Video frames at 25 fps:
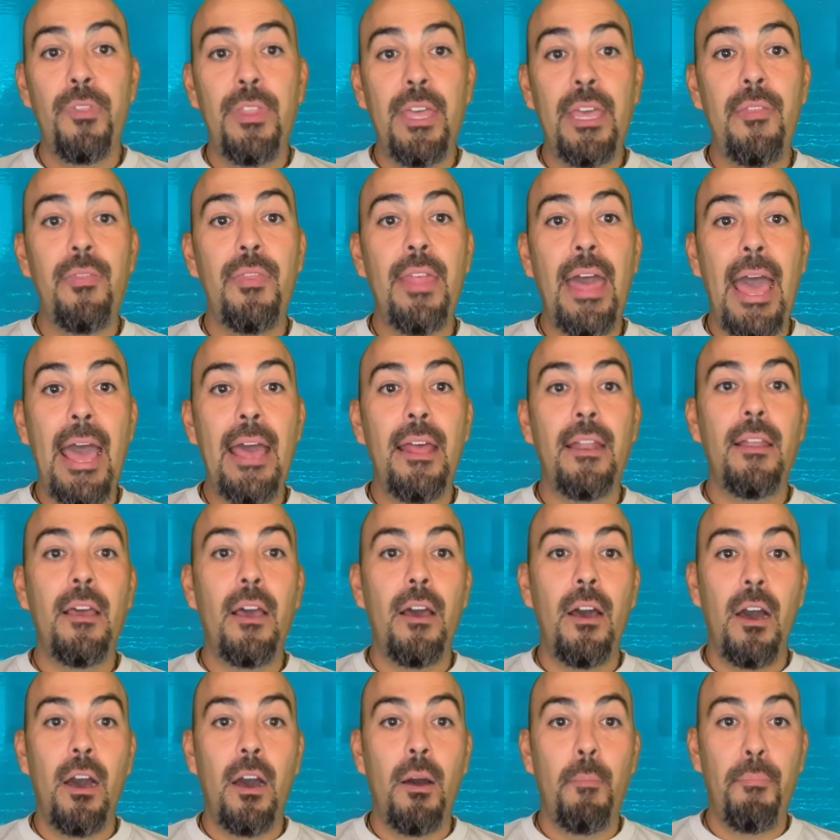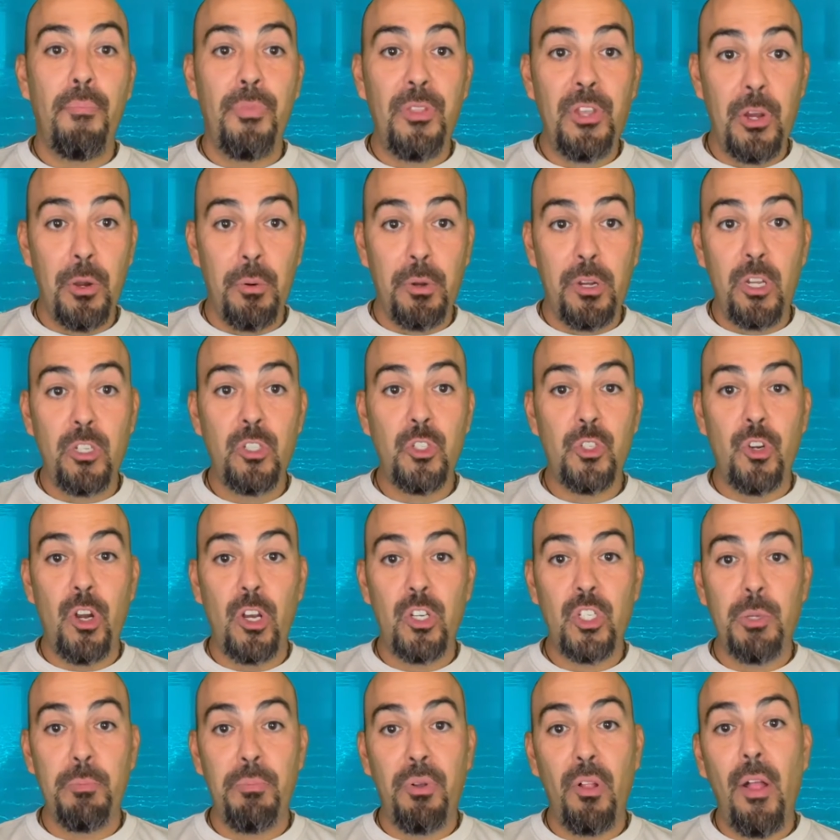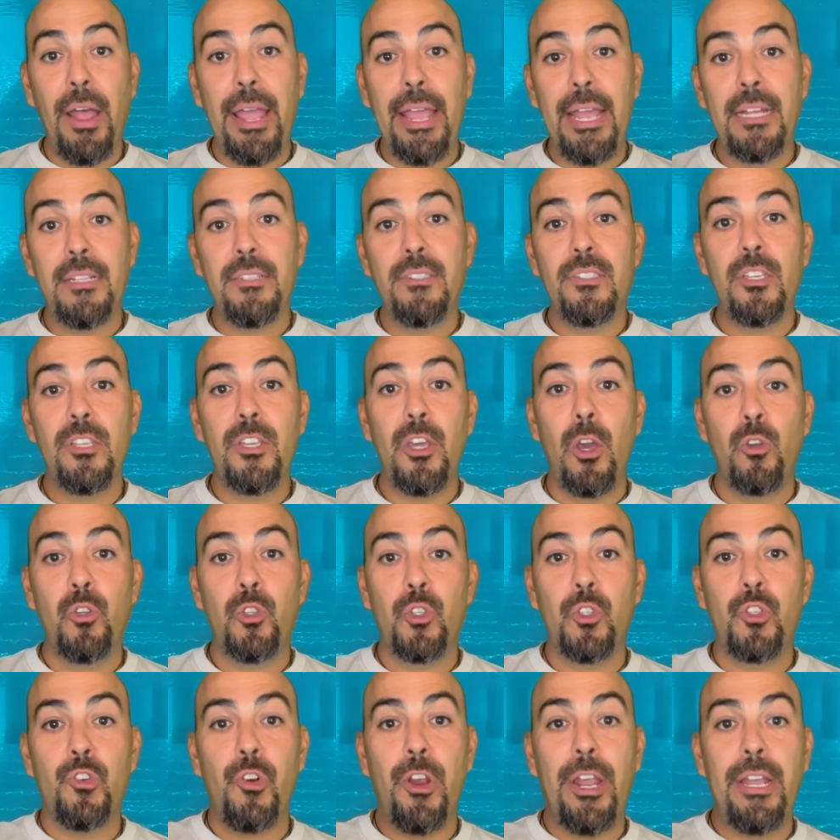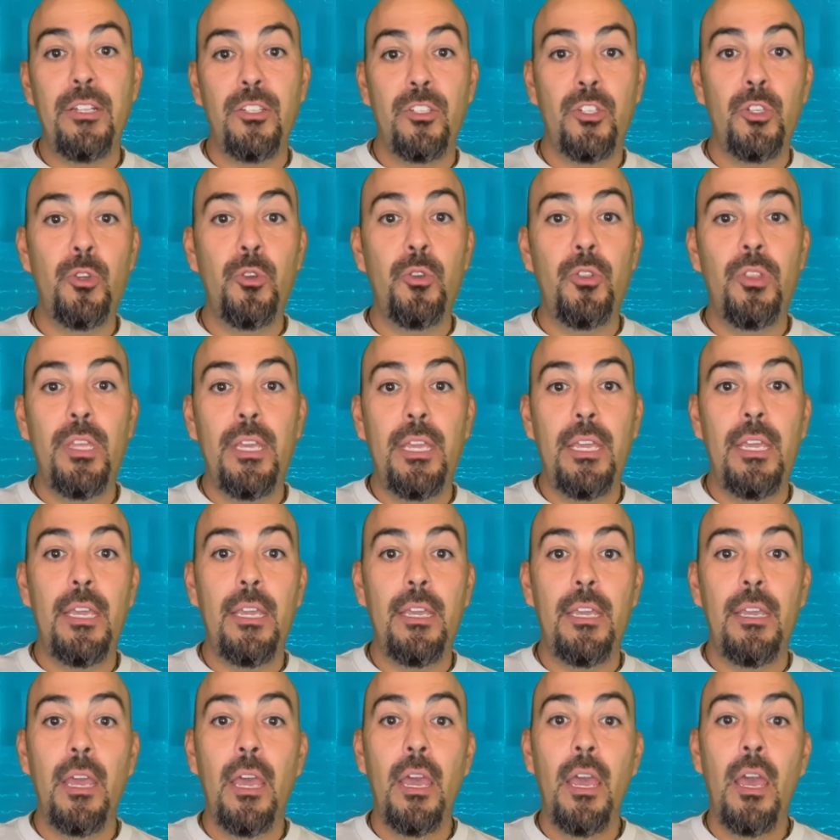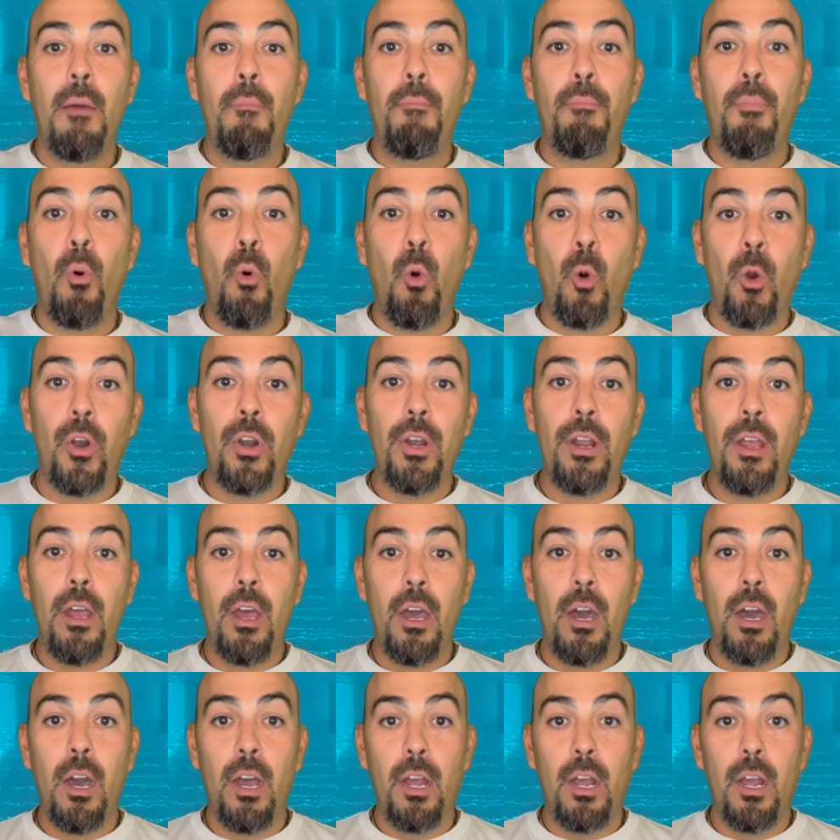then that your construction plans go straight to the board,